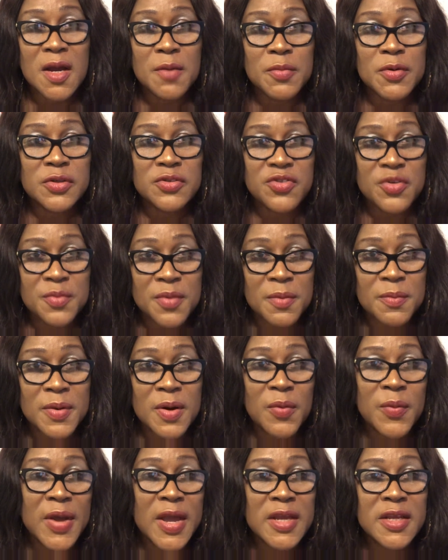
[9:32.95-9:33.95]
but remember,
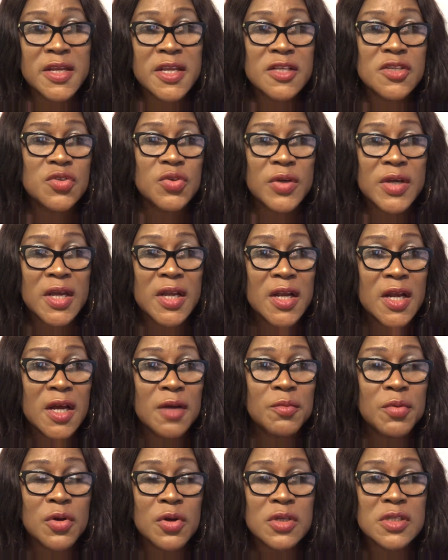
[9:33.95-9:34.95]
we're in it together,
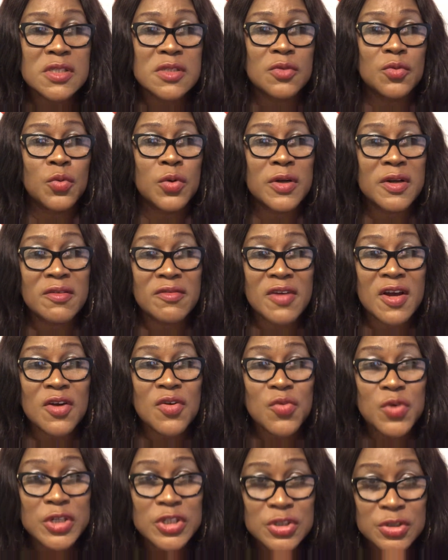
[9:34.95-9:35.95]
because whatever
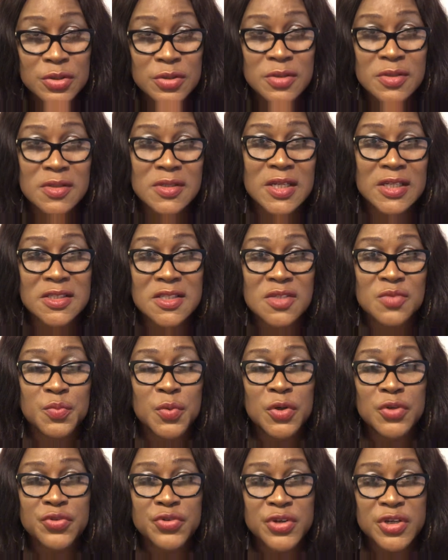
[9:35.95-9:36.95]
questions that is
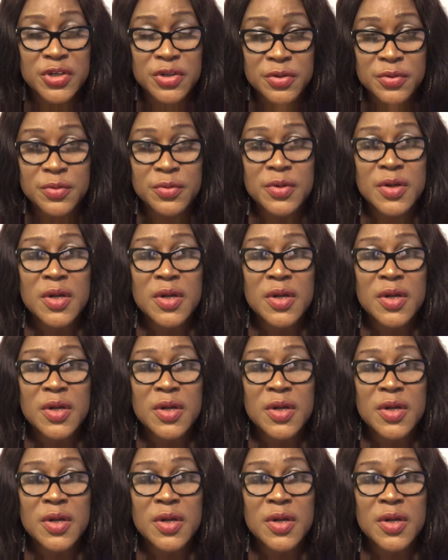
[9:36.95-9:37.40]
bothering you,